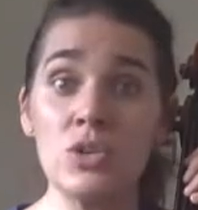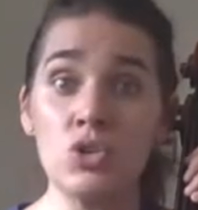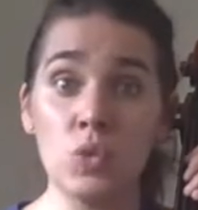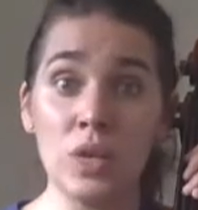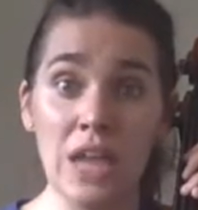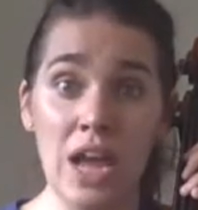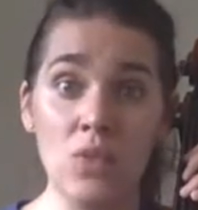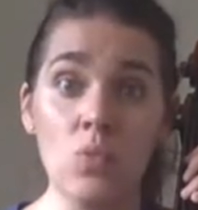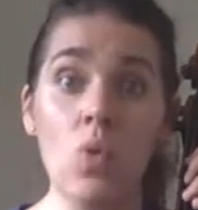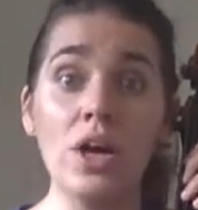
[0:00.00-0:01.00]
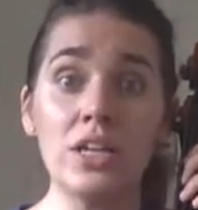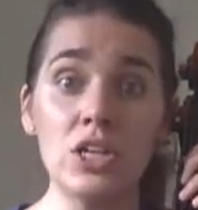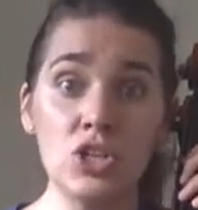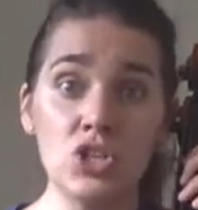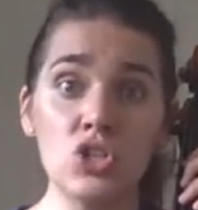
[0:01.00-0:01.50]
at 29. 1,
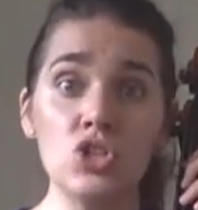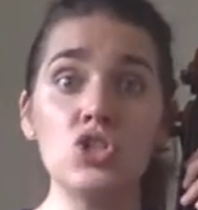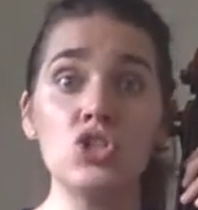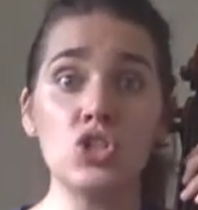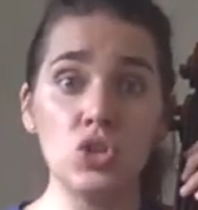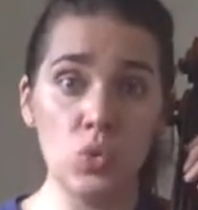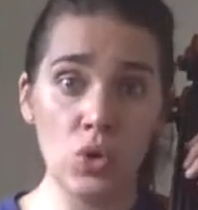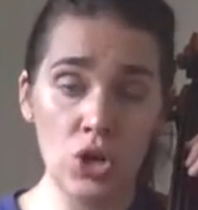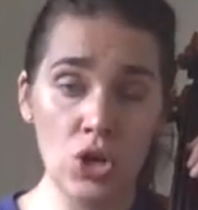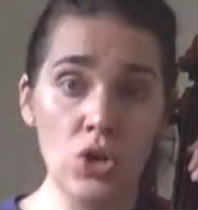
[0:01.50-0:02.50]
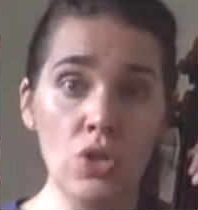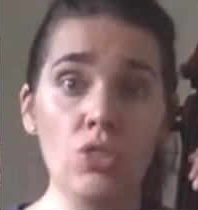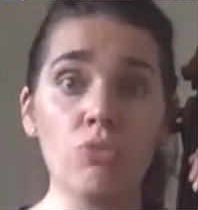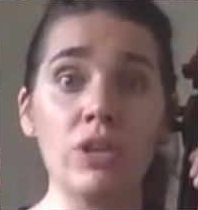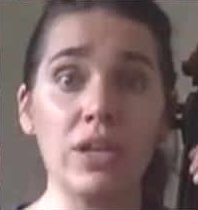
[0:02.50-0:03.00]
2,
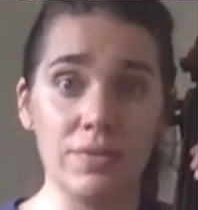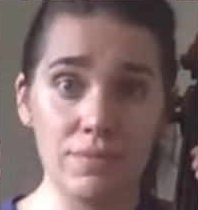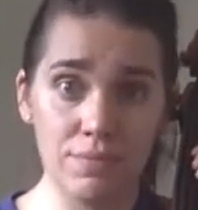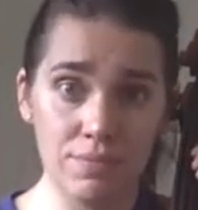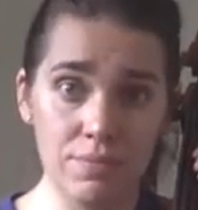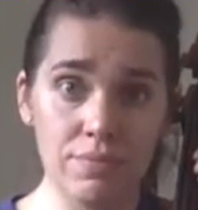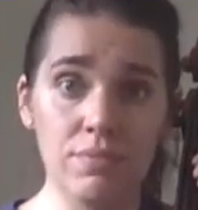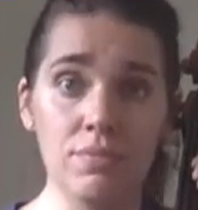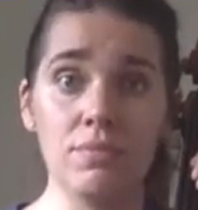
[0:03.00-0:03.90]
3. Half.